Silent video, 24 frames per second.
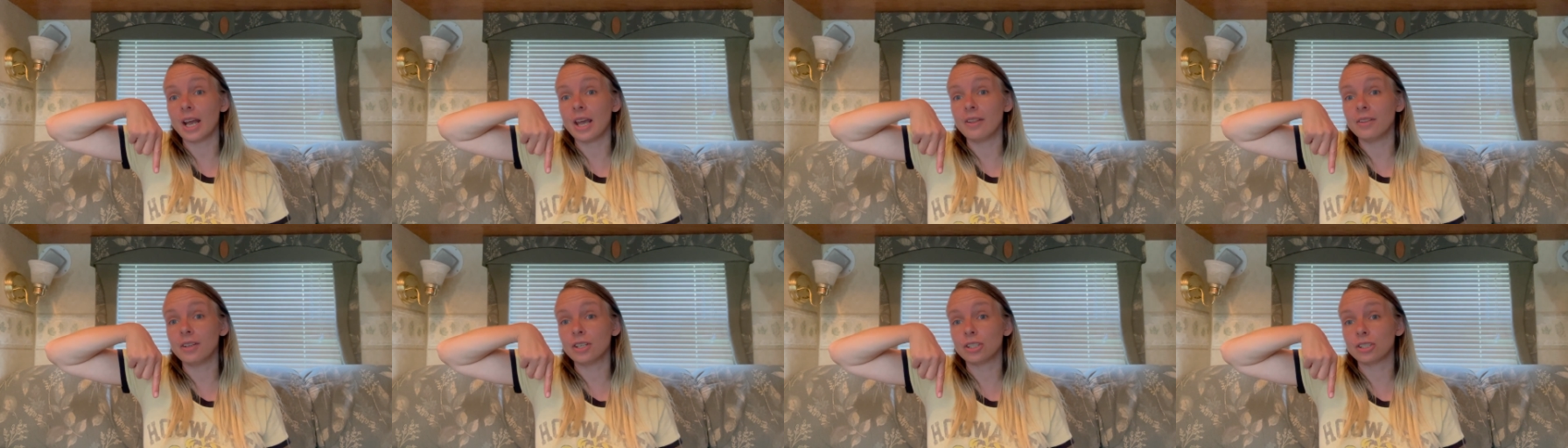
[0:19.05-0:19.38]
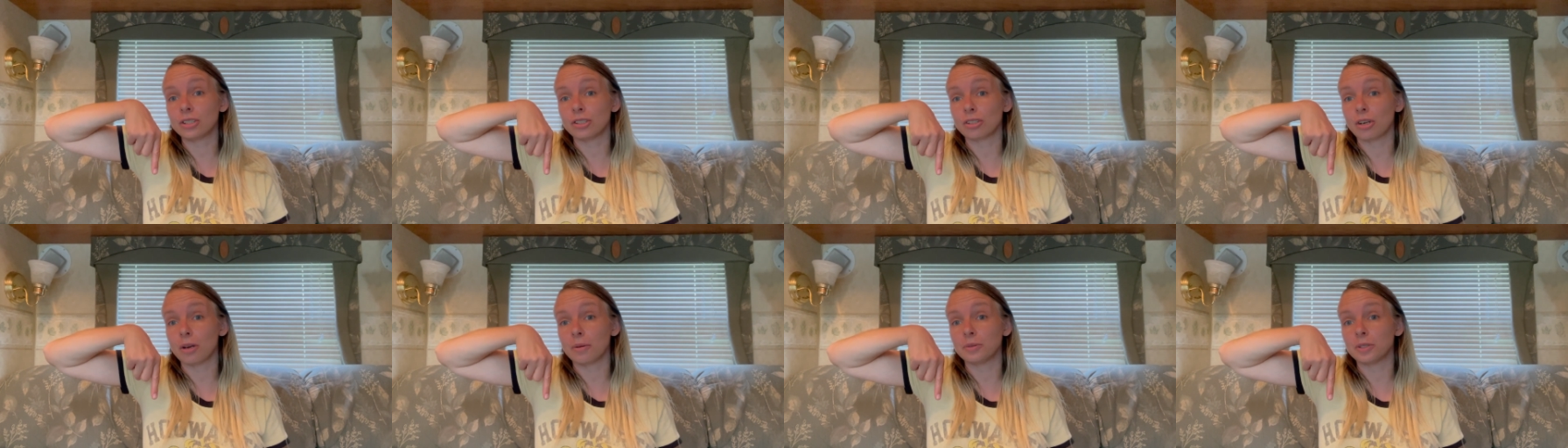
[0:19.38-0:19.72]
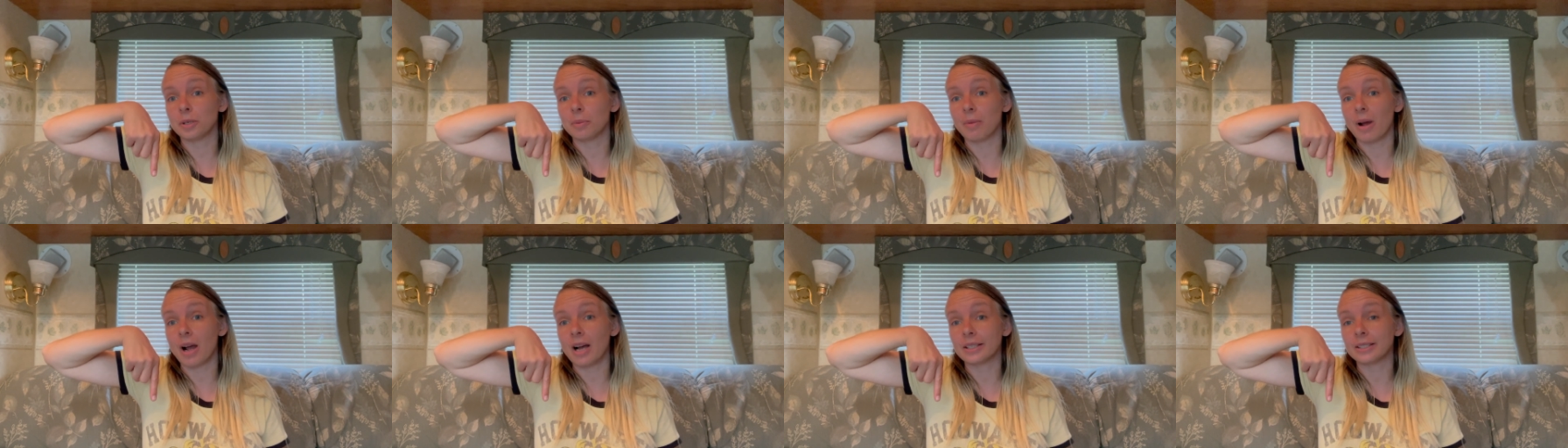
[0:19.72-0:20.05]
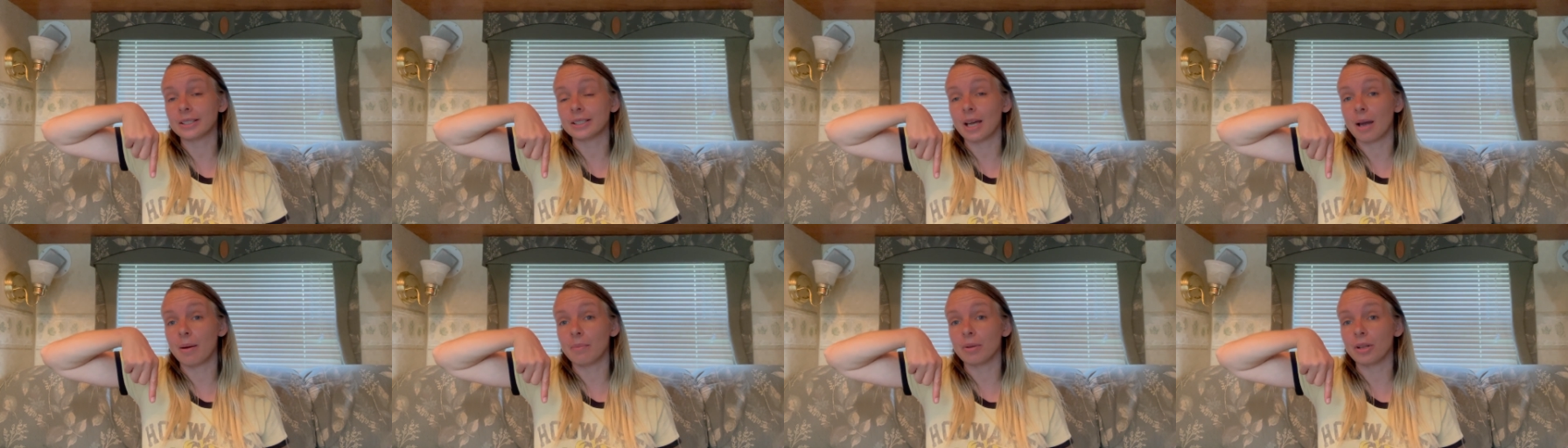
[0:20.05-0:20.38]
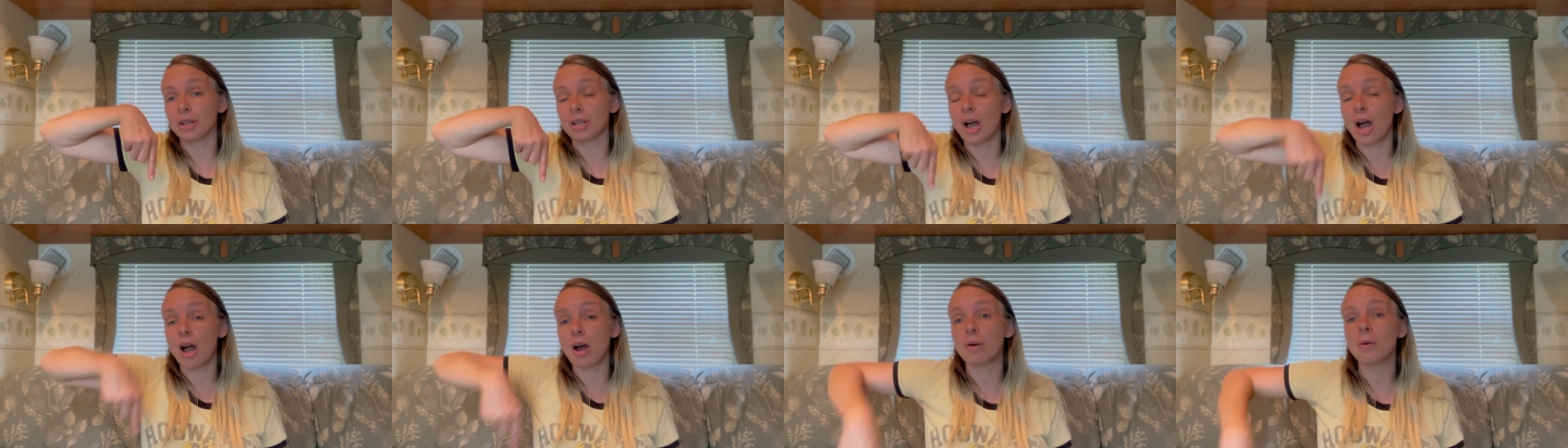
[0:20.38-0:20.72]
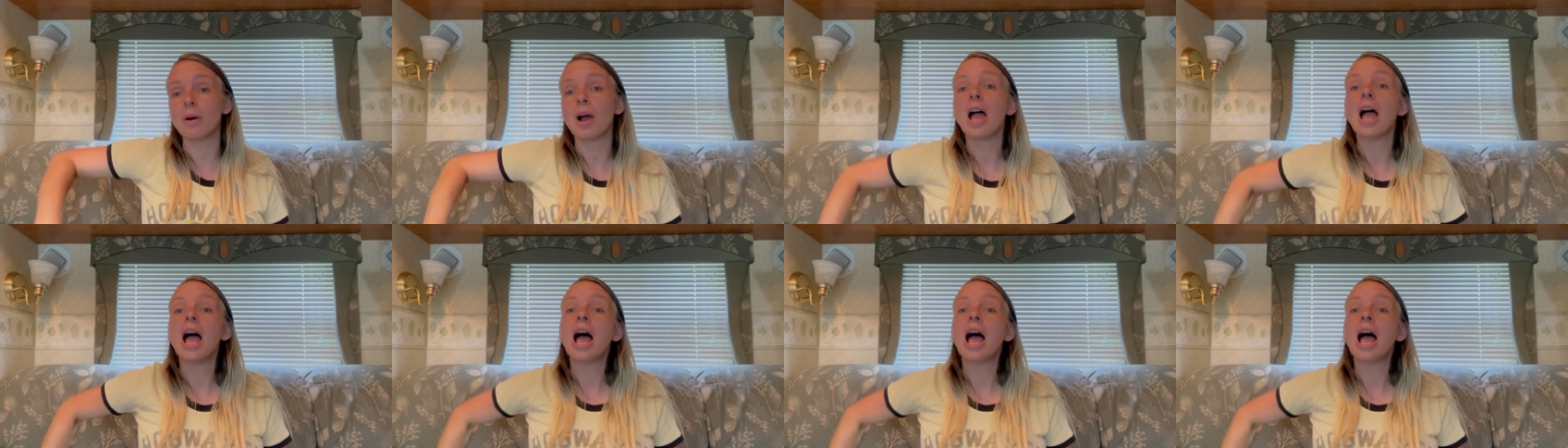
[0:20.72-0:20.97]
in the description box down below,